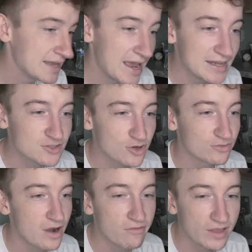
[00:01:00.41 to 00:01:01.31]
any sort
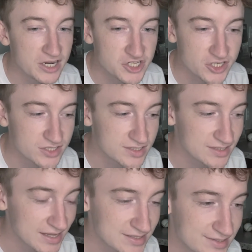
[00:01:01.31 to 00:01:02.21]
of revelations, and
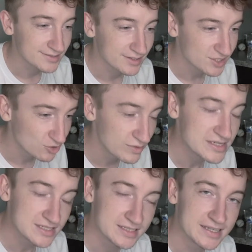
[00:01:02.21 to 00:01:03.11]
that's until
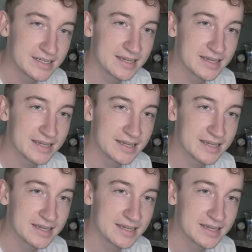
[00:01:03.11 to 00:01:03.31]
recently.